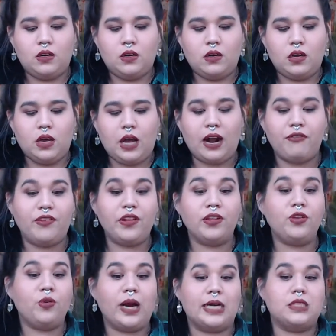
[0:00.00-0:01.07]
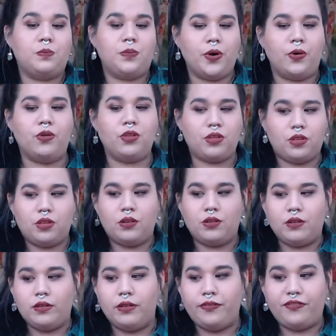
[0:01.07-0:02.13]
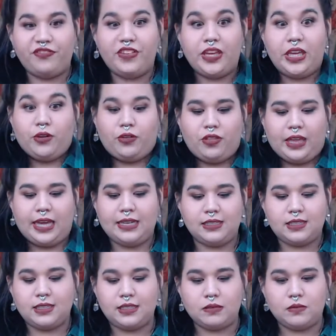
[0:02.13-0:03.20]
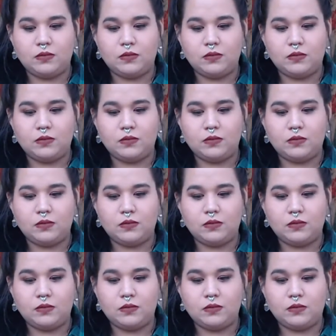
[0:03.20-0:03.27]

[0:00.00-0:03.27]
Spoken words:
And I feel you guys both feel this.